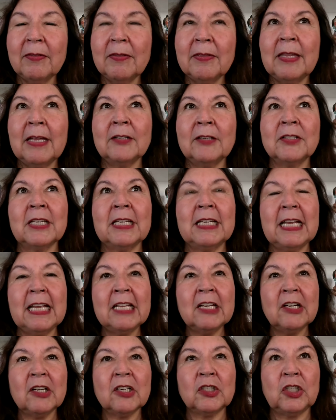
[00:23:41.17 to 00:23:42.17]
there's an
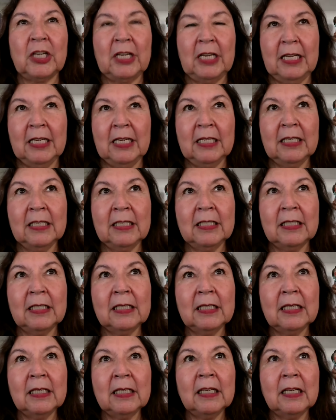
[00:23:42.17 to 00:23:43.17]
energy
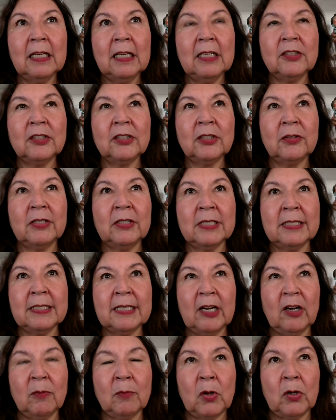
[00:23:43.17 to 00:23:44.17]
to the
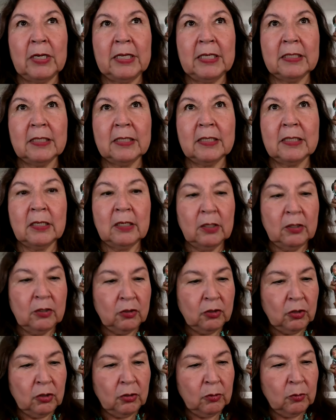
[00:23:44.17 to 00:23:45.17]
ceremonies,
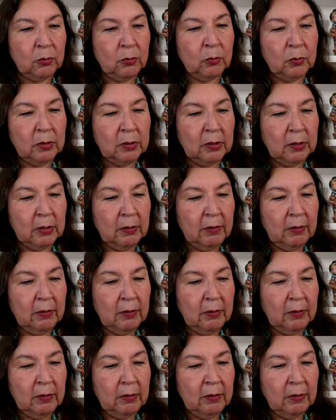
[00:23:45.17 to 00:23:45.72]
to